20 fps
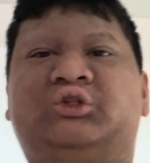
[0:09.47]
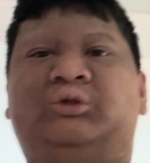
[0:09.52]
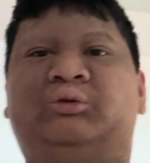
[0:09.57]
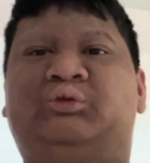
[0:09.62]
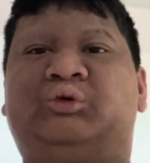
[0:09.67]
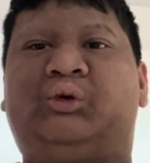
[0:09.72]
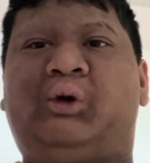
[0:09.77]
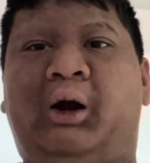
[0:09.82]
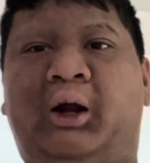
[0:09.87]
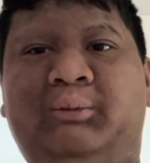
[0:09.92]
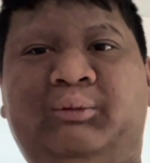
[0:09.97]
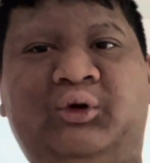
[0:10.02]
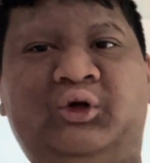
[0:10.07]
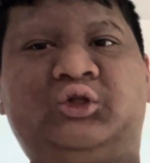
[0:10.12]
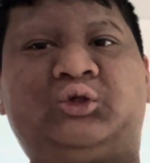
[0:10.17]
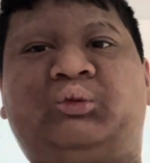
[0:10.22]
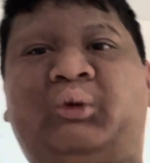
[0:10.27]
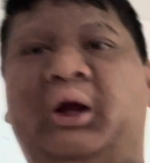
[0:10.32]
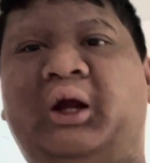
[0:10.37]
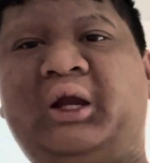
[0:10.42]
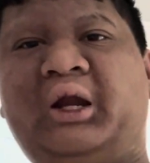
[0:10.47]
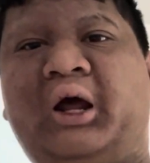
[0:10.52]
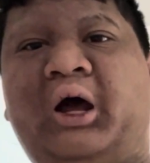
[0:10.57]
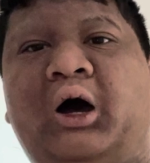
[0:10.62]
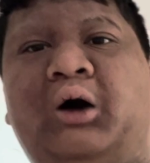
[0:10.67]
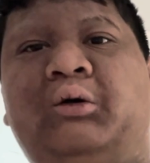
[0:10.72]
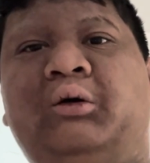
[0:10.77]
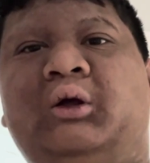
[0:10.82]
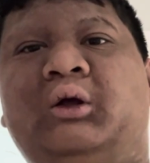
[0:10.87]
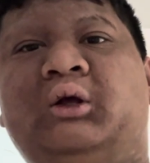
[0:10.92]
subscribers right
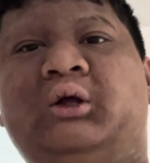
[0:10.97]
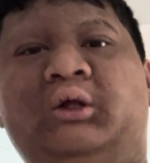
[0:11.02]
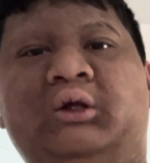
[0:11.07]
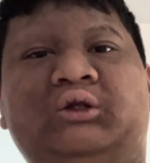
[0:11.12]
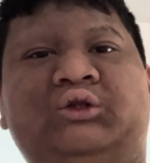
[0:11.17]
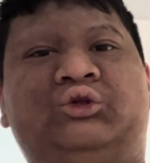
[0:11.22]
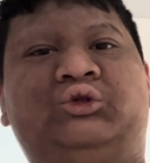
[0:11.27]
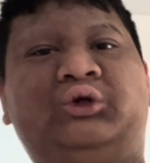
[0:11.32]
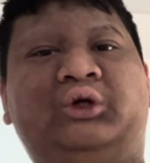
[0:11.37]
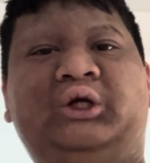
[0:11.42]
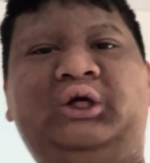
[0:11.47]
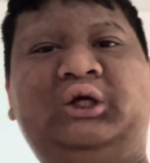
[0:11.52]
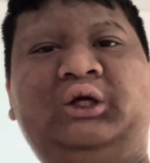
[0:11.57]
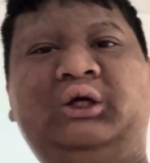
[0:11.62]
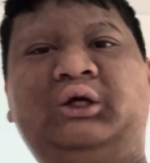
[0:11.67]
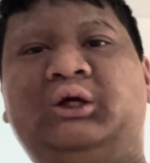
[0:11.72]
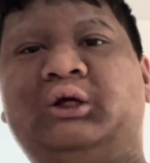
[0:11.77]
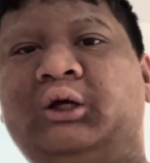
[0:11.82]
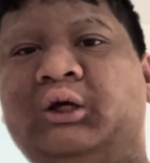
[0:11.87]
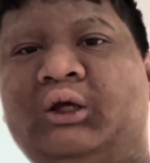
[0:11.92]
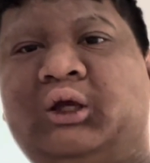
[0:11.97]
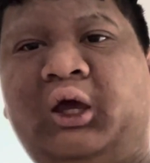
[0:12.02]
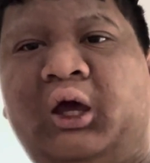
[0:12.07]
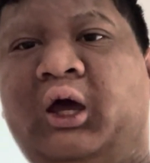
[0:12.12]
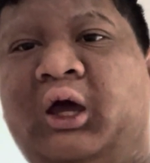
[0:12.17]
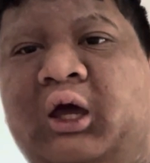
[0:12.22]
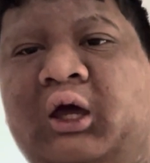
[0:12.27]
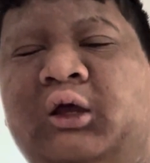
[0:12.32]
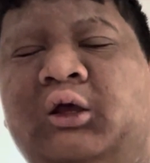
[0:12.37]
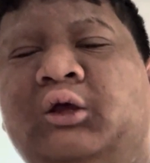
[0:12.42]
now.
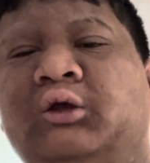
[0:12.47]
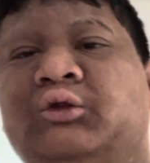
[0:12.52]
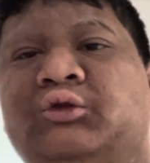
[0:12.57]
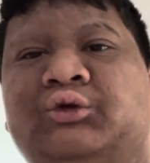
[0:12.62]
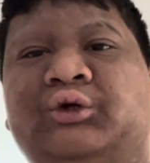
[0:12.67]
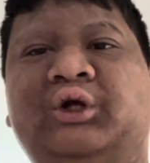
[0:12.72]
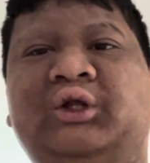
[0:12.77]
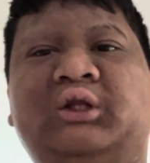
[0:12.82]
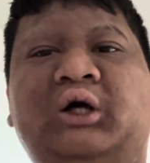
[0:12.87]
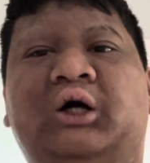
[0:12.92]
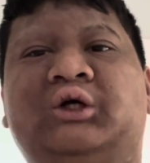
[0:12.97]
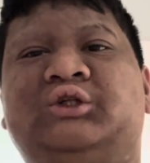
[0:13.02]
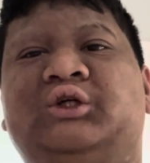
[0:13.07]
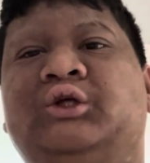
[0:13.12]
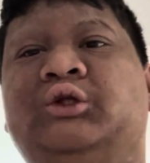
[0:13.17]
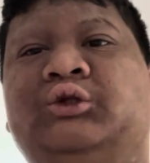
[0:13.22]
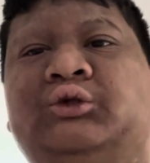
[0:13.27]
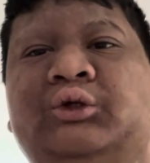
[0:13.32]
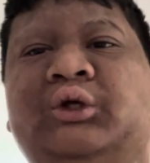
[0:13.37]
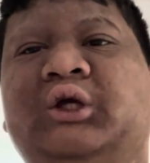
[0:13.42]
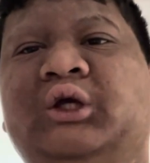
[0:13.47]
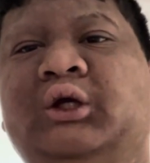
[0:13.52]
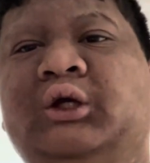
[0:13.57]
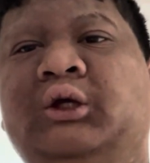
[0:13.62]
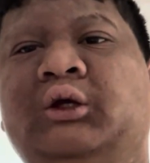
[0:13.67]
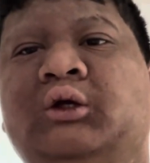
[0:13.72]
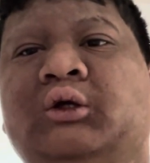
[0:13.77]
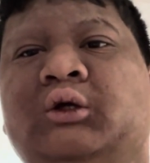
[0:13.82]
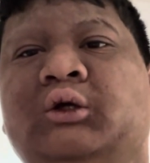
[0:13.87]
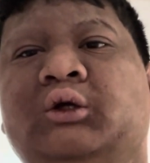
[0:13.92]
3K,
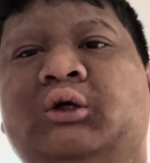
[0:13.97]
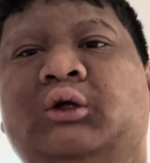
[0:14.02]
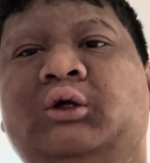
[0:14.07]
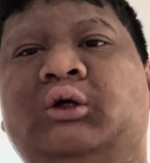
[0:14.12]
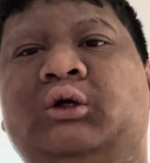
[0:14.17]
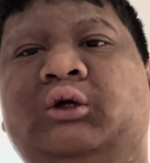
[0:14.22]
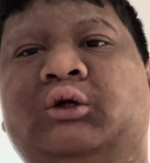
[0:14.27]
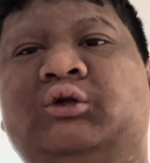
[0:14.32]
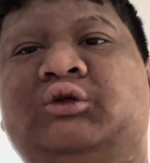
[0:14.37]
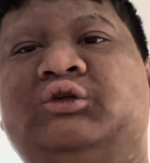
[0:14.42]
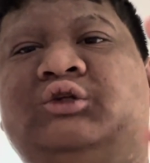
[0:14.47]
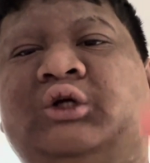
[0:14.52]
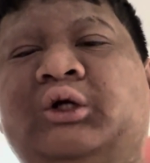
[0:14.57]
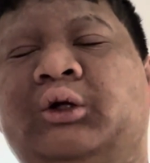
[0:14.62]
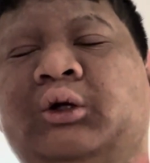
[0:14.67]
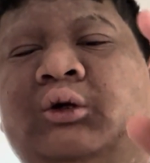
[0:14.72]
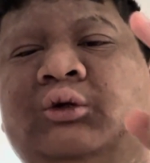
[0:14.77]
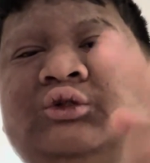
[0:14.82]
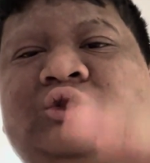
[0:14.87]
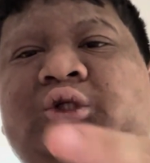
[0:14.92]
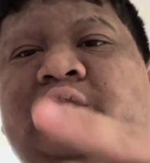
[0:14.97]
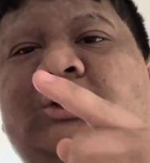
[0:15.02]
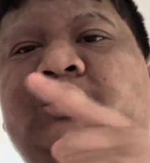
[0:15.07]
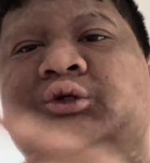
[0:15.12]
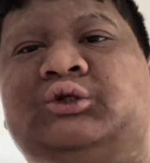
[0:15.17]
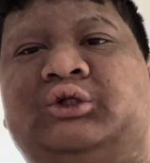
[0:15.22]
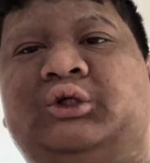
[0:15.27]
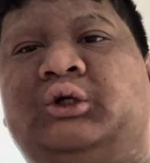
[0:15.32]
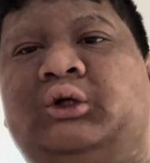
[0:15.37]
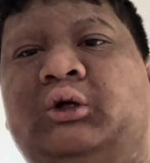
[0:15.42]
3,003,
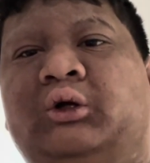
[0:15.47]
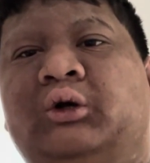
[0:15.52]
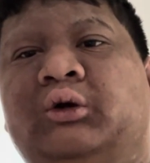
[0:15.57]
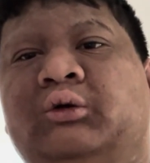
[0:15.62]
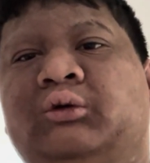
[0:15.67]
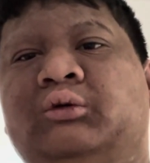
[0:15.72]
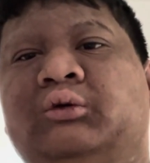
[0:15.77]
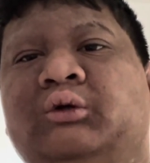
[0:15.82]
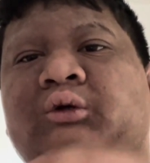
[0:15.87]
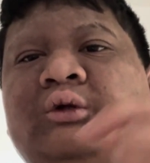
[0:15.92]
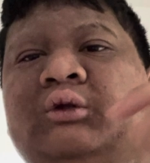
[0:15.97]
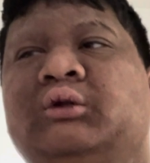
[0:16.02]
000.